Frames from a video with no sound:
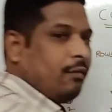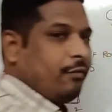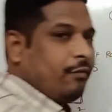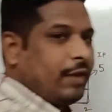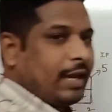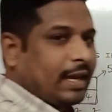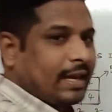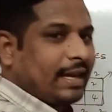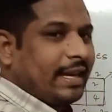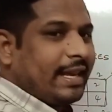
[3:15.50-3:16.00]

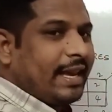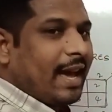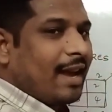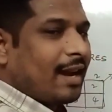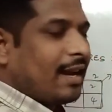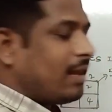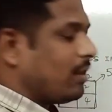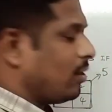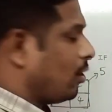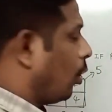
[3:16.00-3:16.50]
We
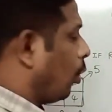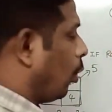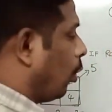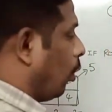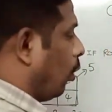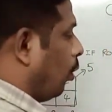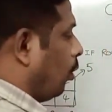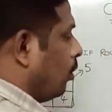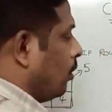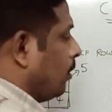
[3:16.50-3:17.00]
clearly
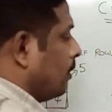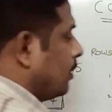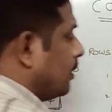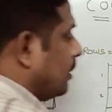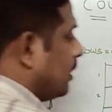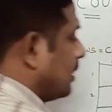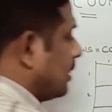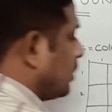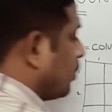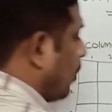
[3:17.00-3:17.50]
know
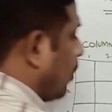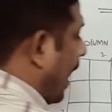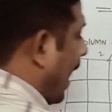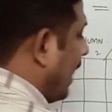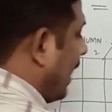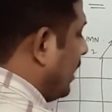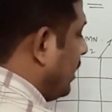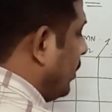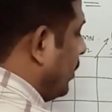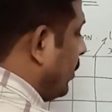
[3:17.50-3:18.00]
this
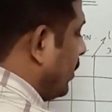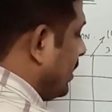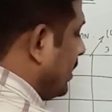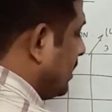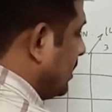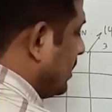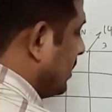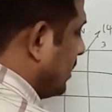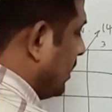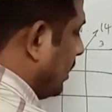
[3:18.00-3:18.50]
value
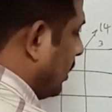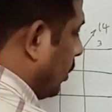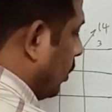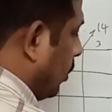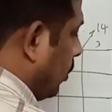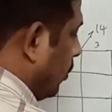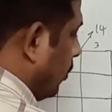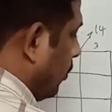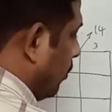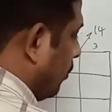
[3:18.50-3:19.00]
is 0.
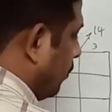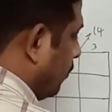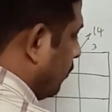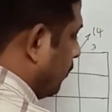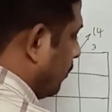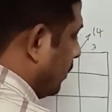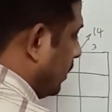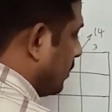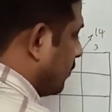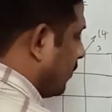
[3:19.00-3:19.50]

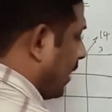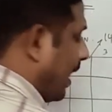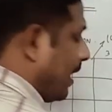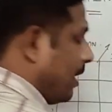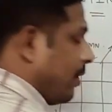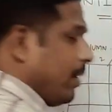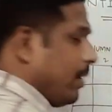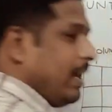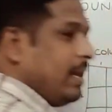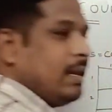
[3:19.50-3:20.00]
This
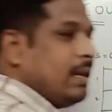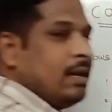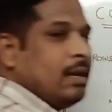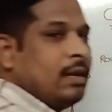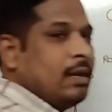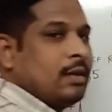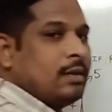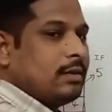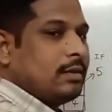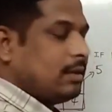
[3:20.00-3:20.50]
value is
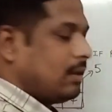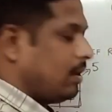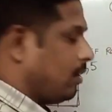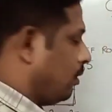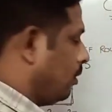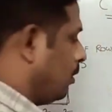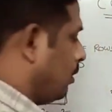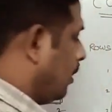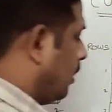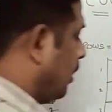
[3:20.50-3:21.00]

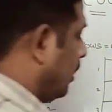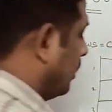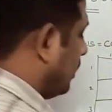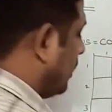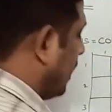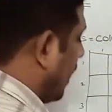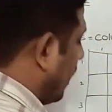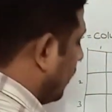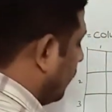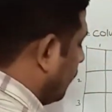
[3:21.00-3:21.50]
0.
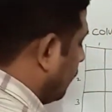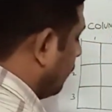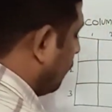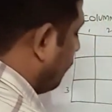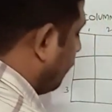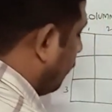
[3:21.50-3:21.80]
Then